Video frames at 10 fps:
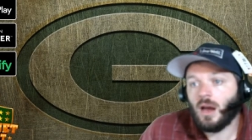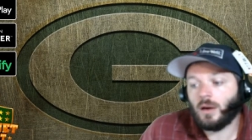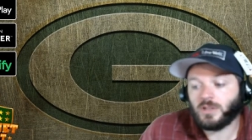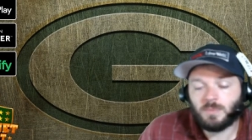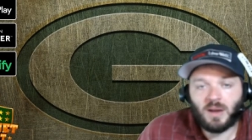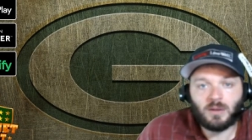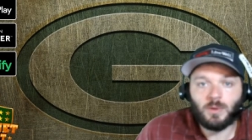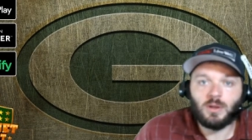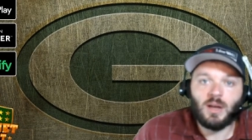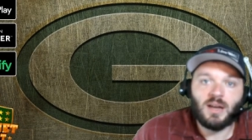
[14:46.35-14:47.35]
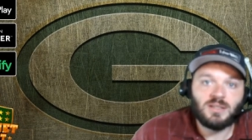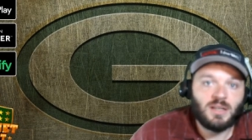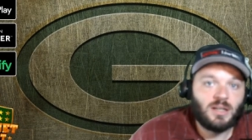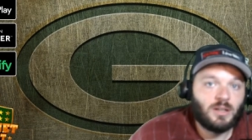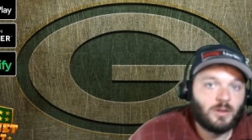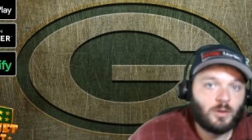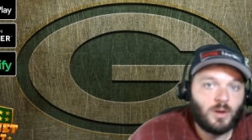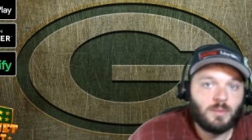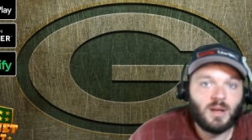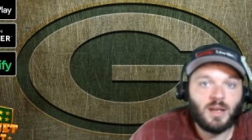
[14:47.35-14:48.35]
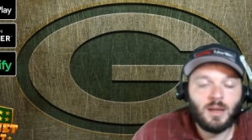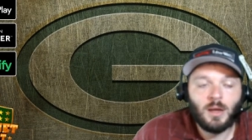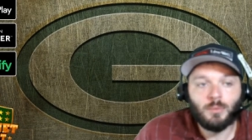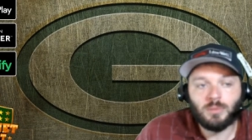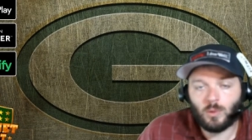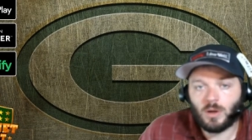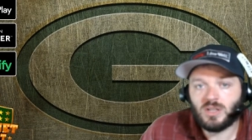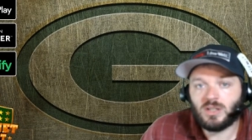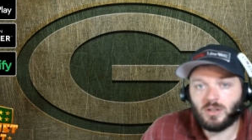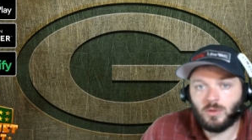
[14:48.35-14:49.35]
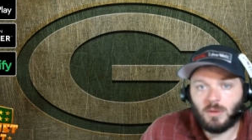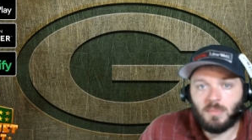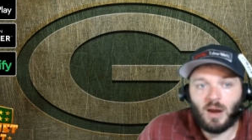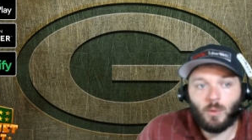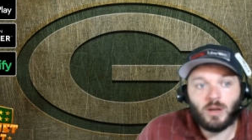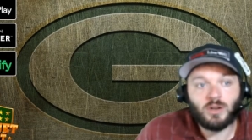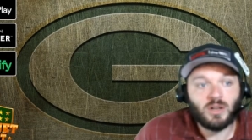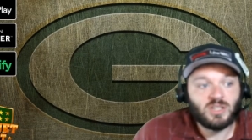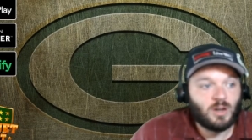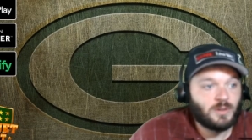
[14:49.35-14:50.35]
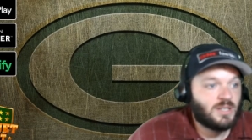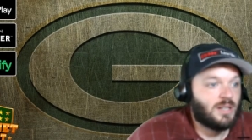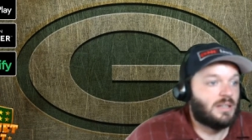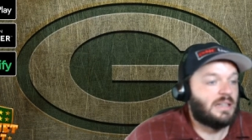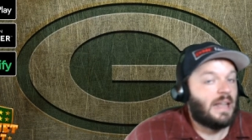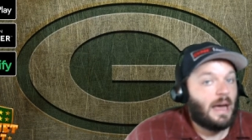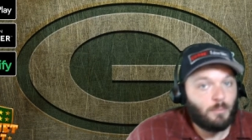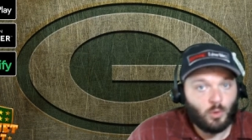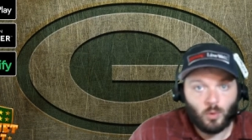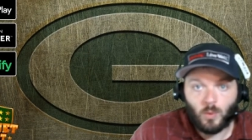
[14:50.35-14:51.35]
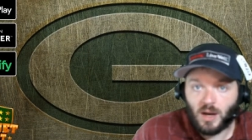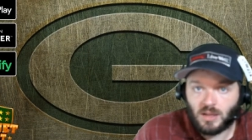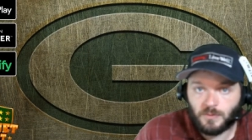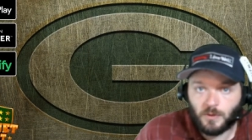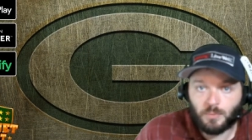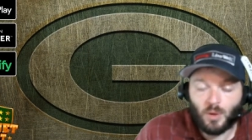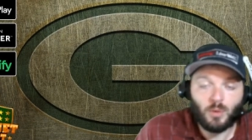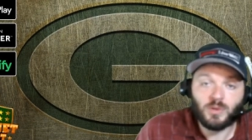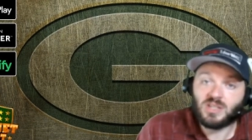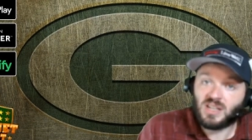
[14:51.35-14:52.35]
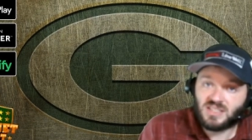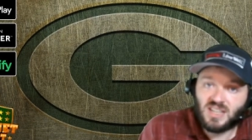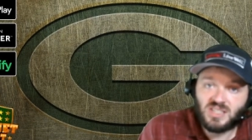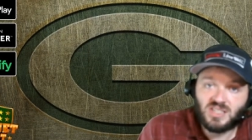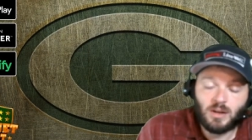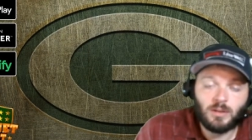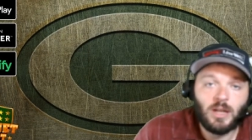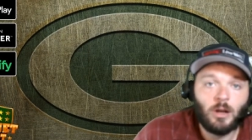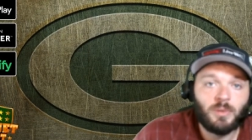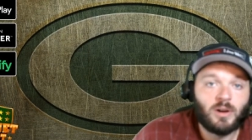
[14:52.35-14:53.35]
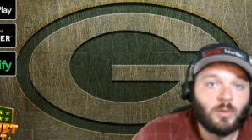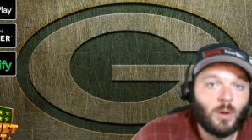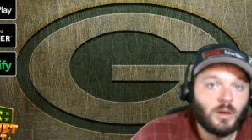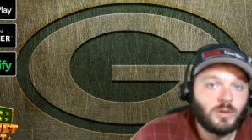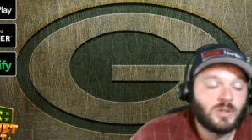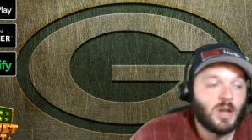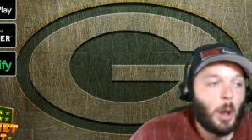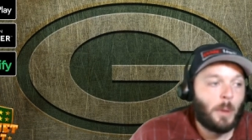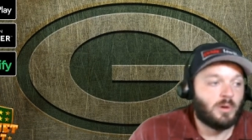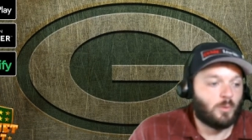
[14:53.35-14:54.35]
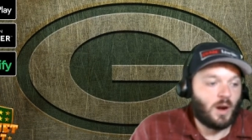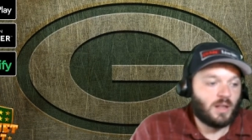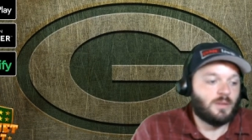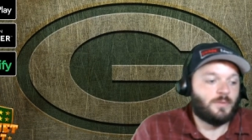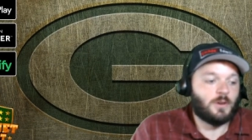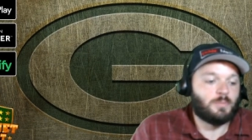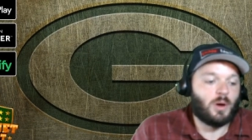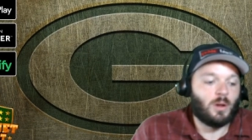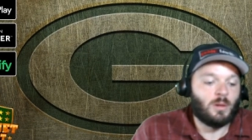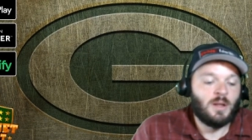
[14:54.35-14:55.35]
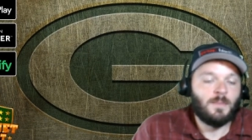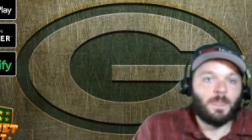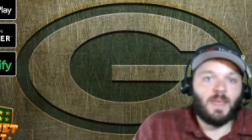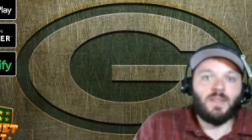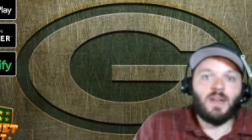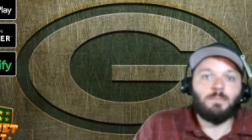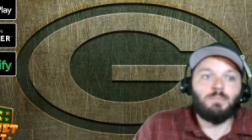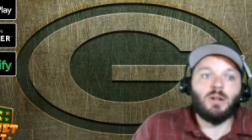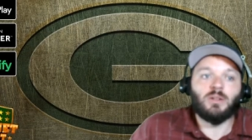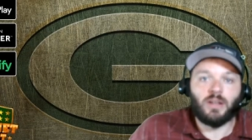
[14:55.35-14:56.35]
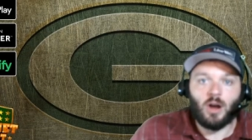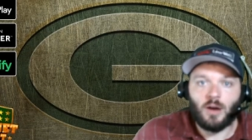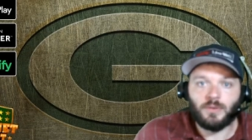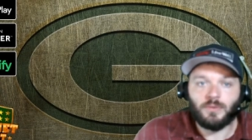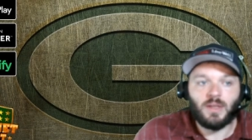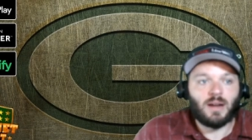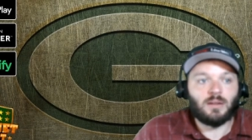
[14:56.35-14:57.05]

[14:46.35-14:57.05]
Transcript: I respect what you guys did here in Green Bay, but we're going to start doing it my way, and you're going to start seeing a lot more running the football, which doesn't necessarily help Aaron Rodgers, but running the football and then building off of that.